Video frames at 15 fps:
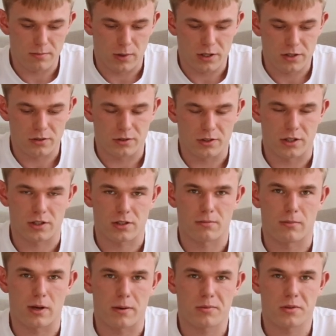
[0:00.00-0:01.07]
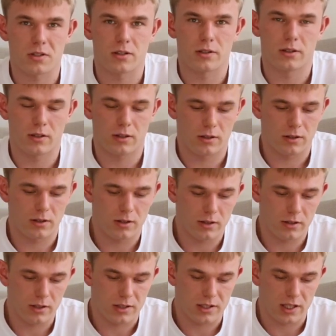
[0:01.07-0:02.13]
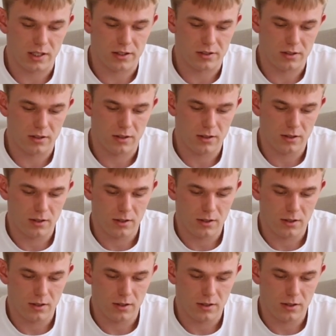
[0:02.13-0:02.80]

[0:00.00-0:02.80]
module just maps the text